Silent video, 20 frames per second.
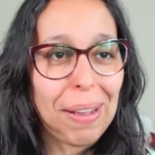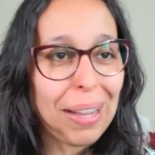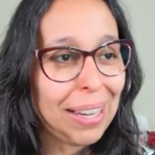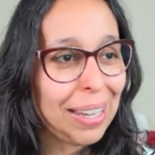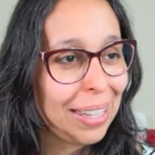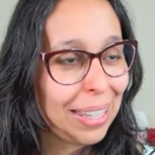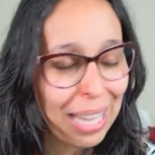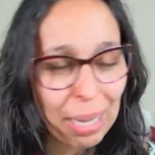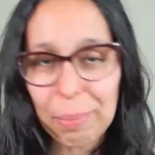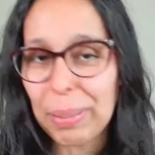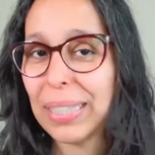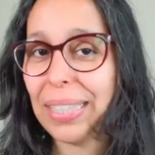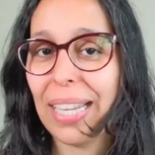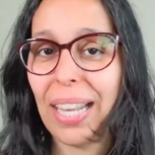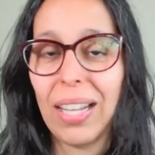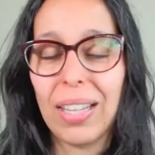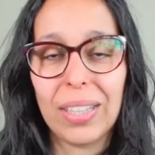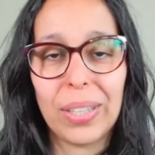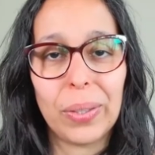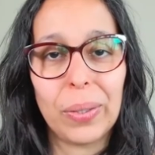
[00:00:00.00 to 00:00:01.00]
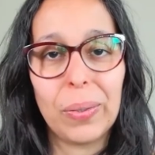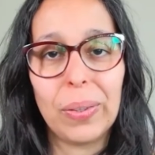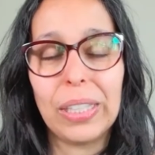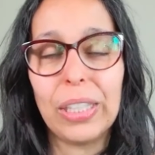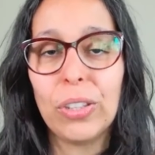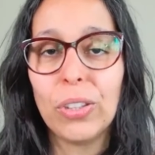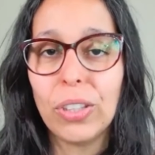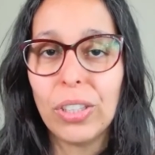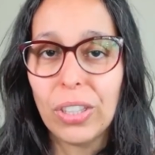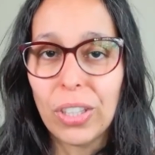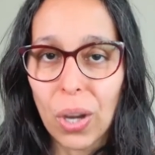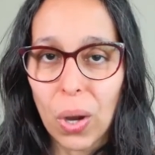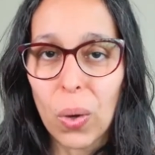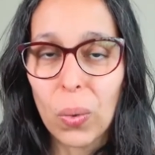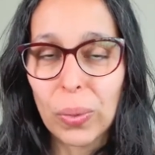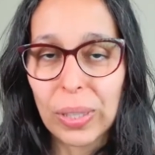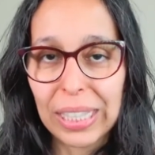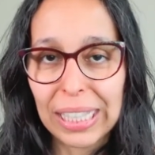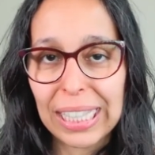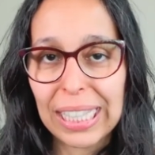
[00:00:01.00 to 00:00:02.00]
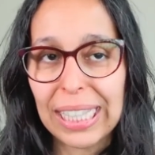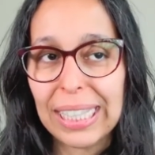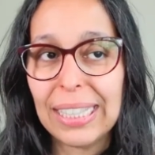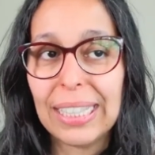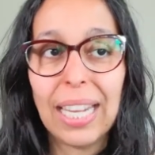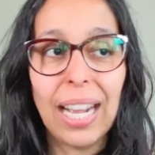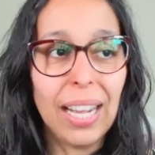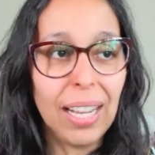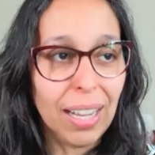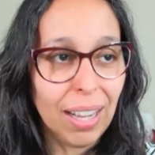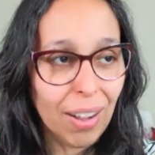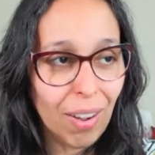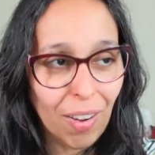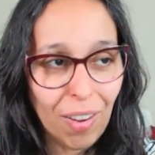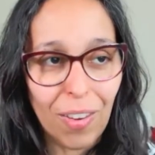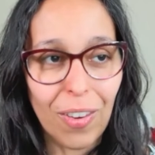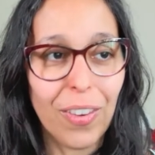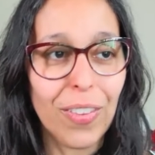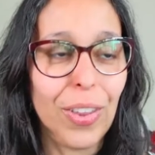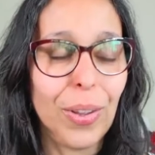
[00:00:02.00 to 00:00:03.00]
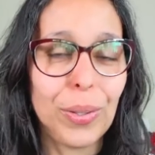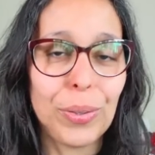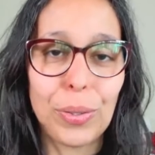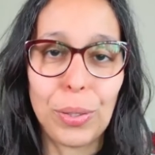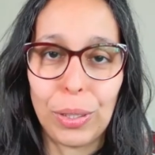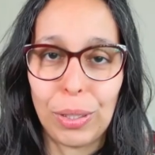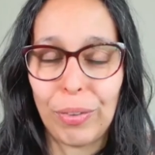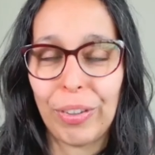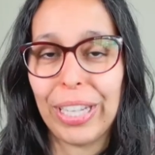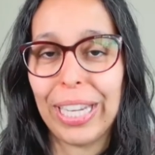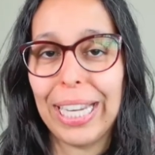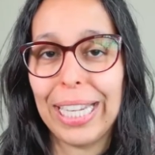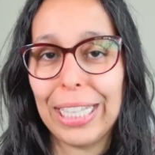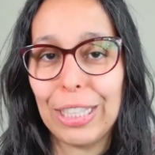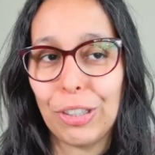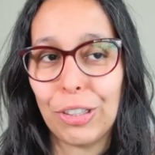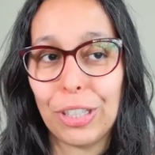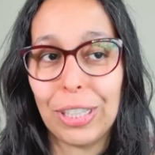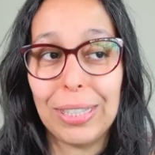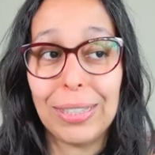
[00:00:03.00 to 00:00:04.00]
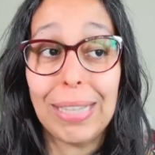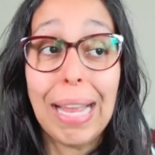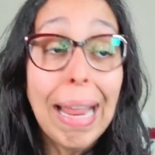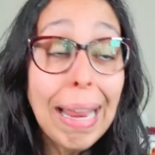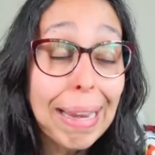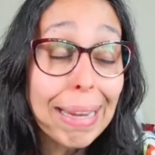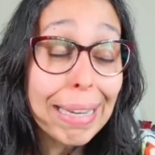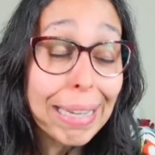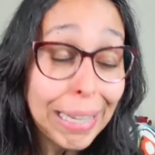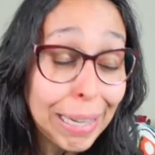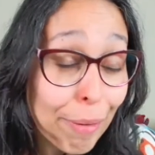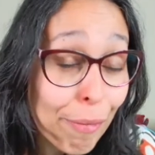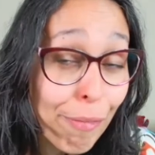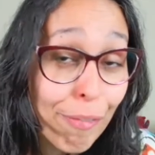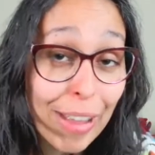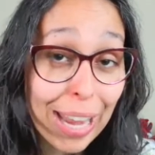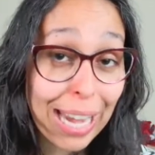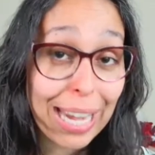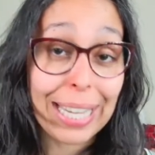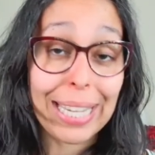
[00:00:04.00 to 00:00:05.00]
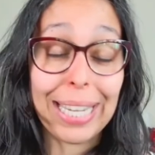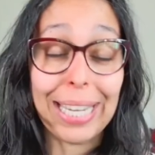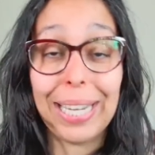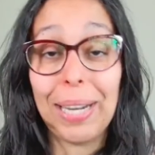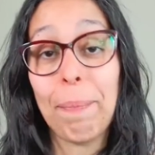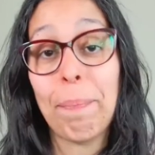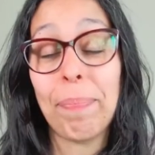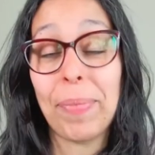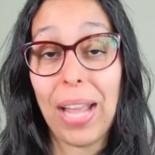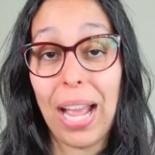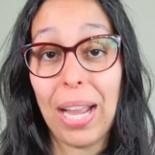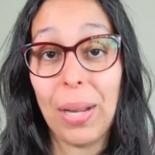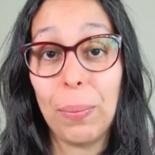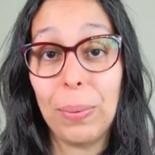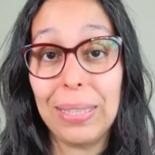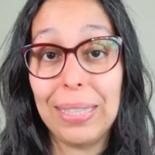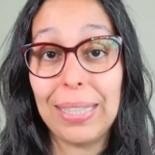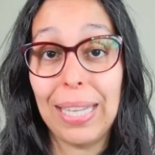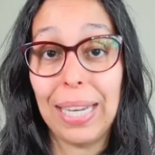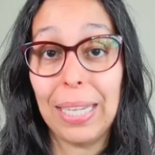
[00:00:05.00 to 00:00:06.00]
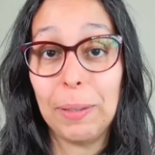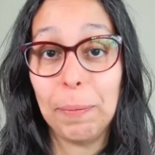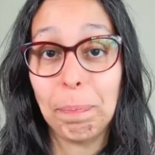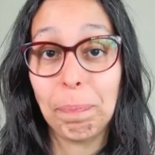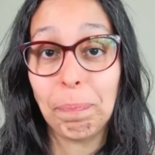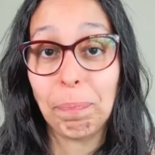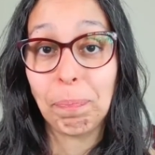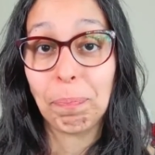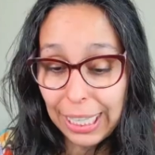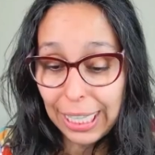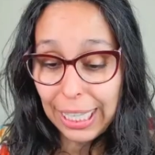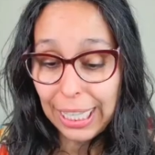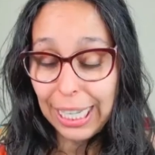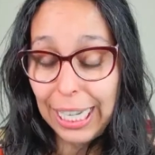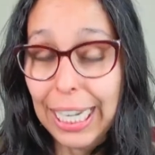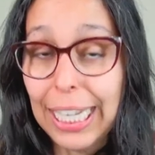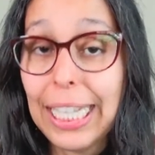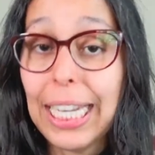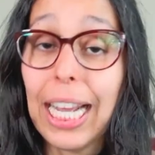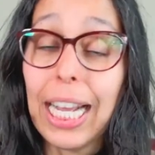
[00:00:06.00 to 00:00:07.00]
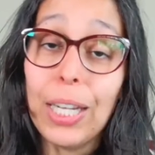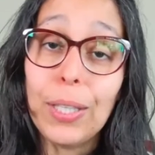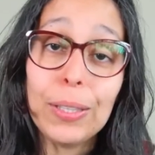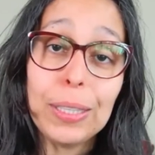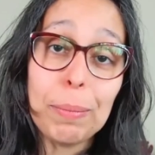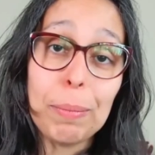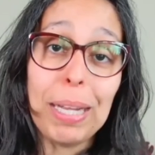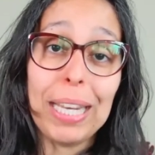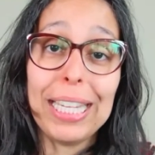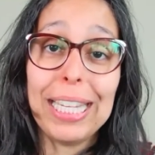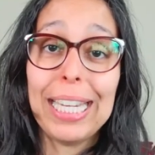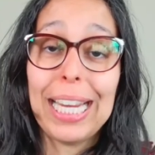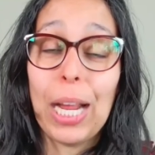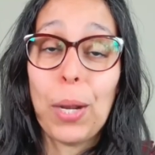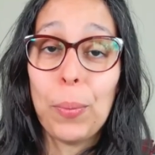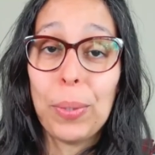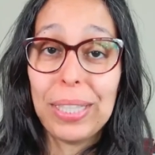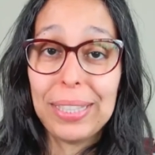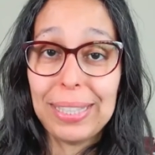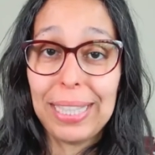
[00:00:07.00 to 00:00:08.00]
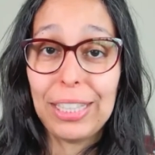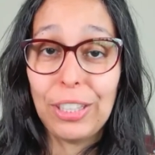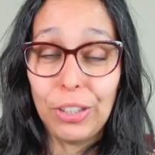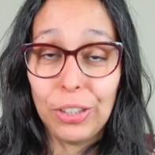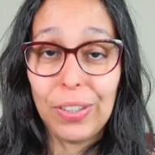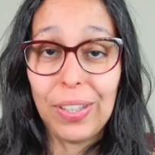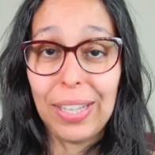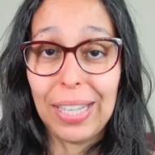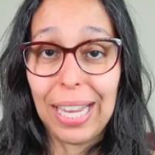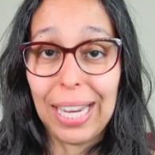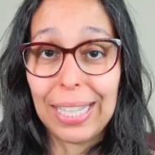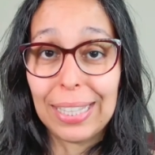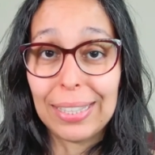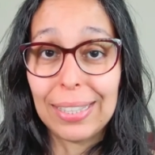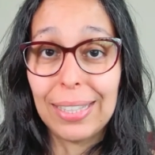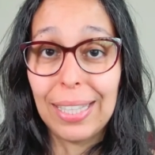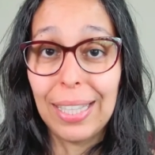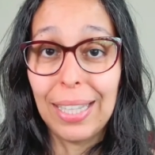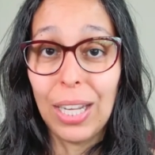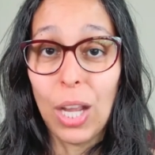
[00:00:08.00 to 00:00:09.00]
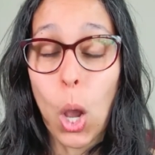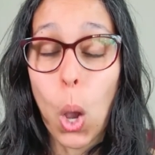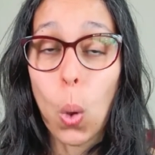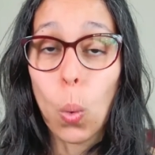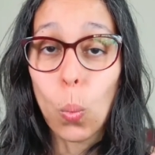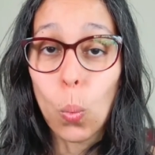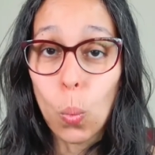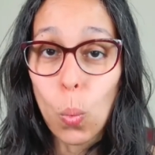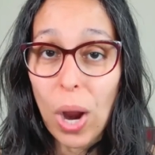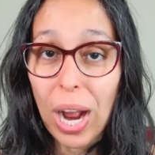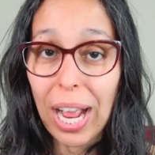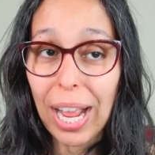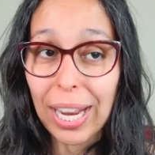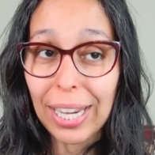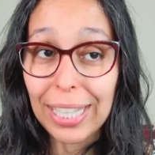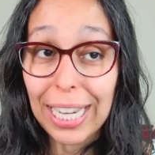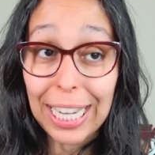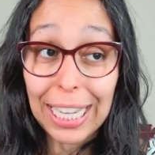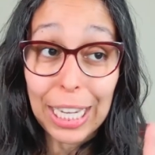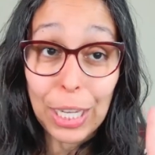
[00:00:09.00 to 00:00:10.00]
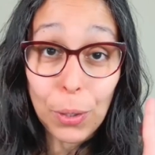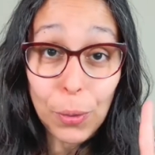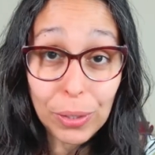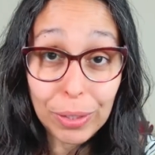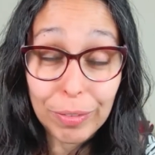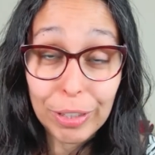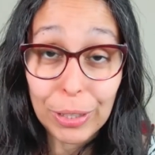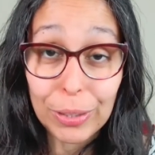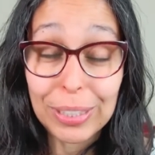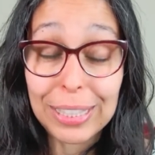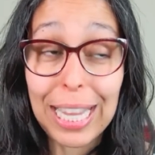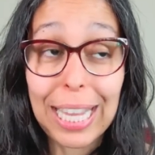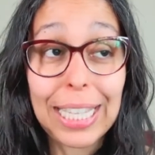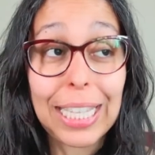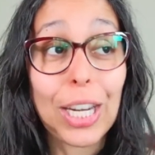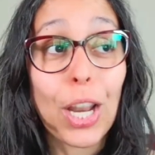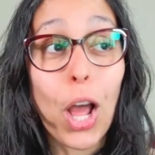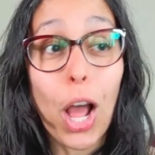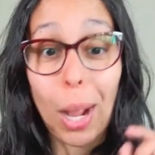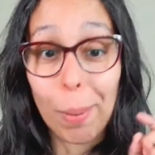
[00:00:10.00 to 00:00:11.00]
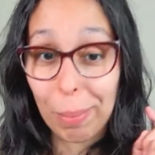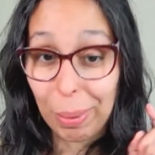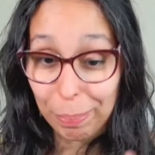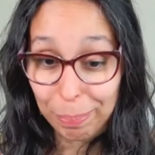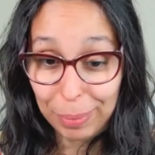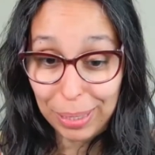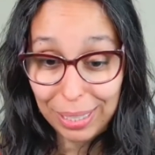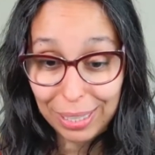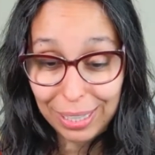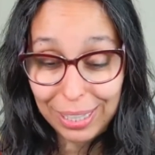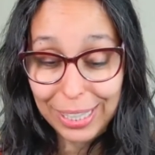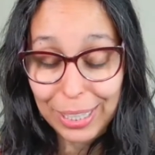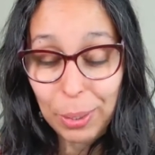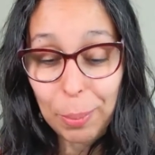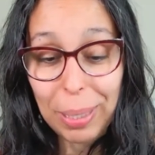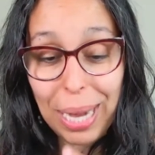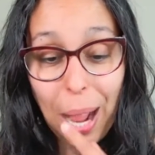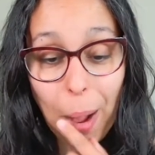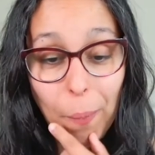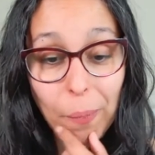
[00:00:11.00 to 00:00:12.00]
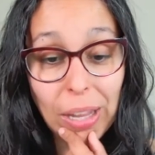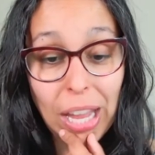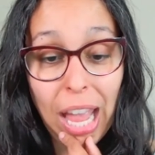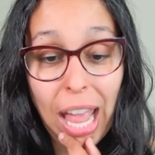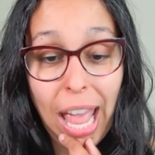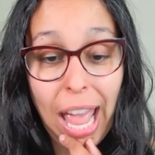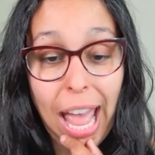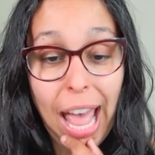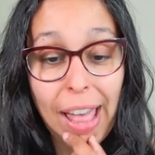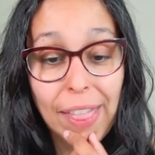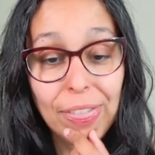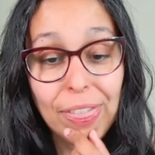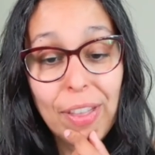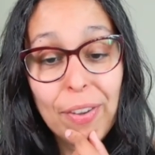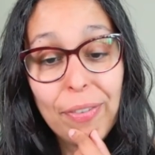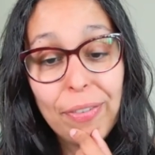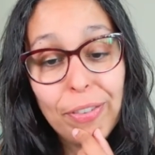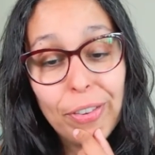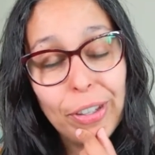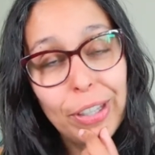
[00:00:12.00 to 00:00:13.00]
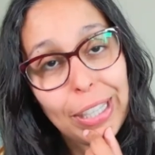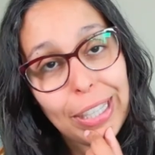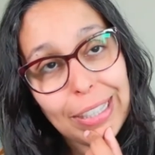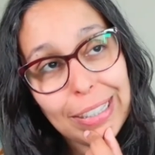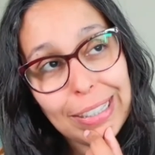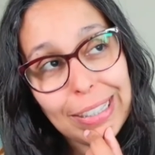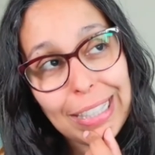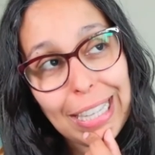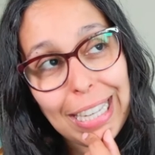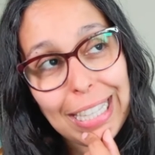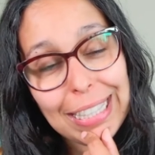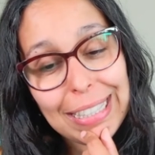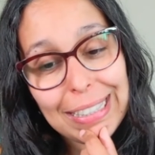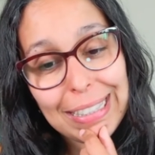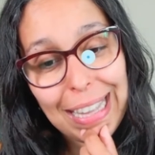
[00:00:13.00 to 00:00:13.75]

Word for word: let me tell you, you don't need all those certifications, if any, I would say. And ultimately, I want to say two things. One, and I know the video is getting long, but, but hear me out. The first is